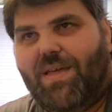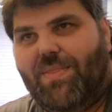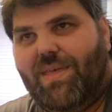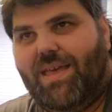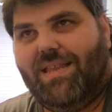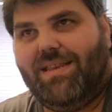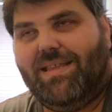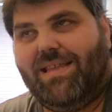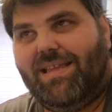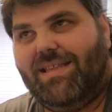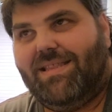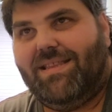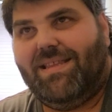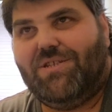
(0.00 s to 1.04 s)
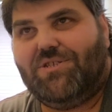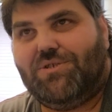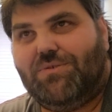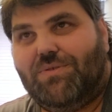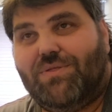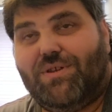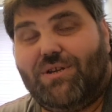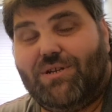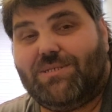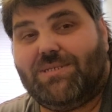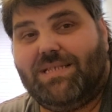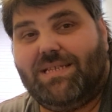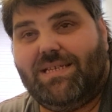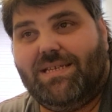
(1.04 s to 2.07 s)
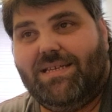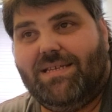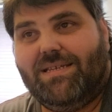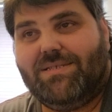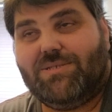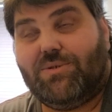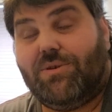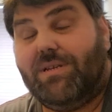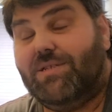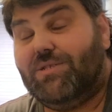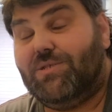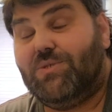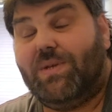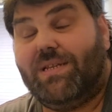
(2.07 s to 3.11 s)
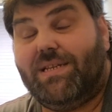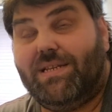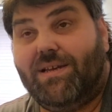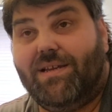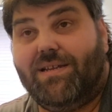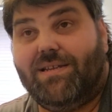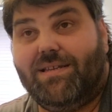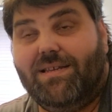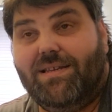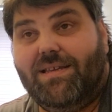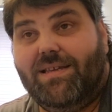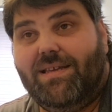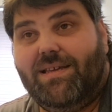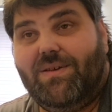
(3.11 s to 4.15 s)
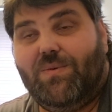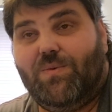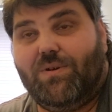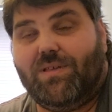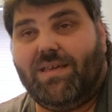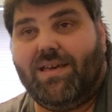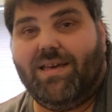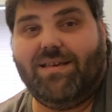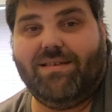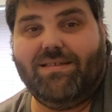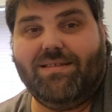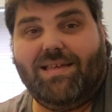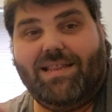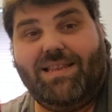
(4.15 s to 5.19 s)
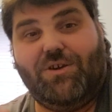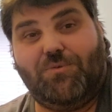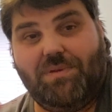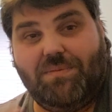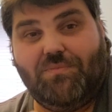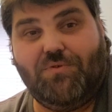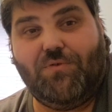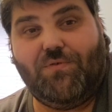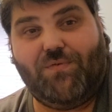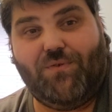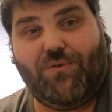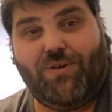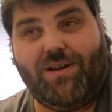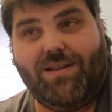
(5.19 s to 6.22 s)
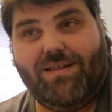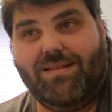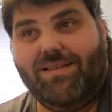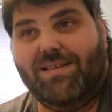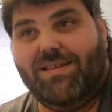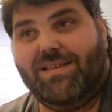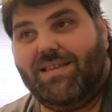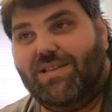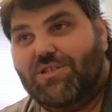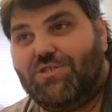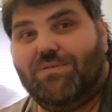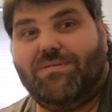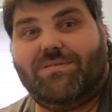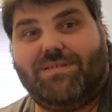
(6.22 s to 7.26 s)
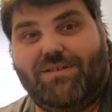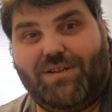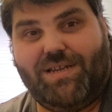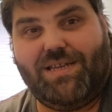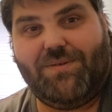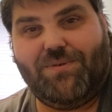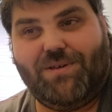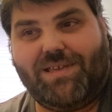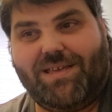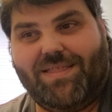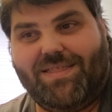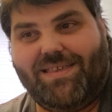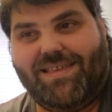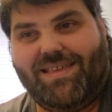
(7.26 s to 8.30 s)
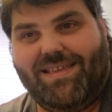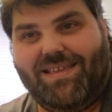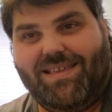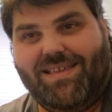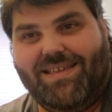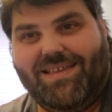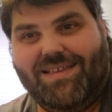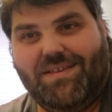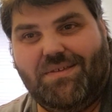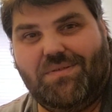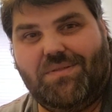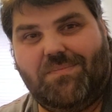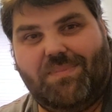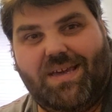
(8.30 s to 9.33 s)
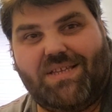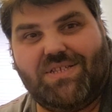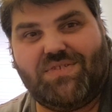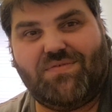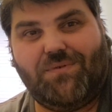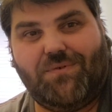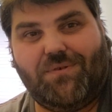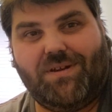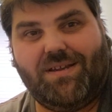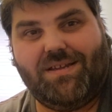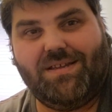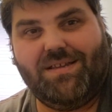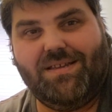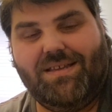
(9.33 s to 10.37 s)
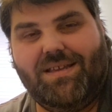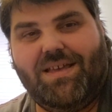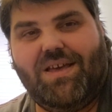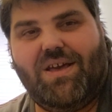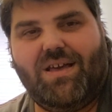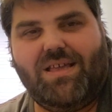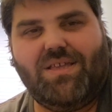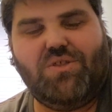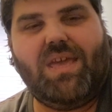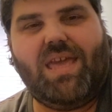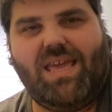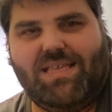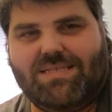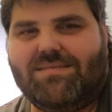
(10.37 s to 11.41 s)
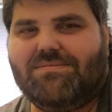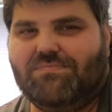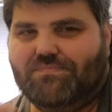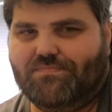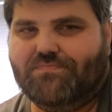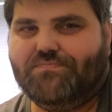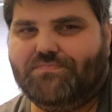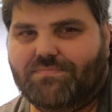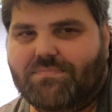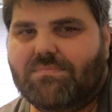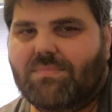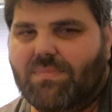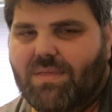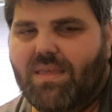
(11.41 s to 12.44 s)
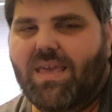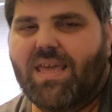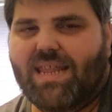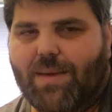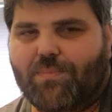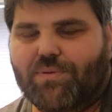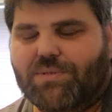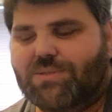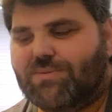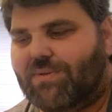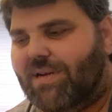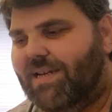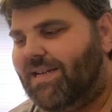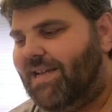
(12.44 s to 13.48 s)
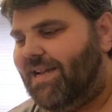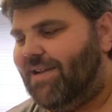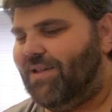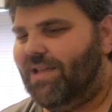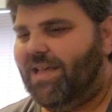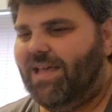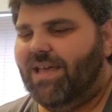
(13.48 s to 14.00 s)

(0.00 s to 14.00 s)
and then in issue 29, we'll get a little bit more for it. Issue 30, we'll get the base for it. It happens, right? Now,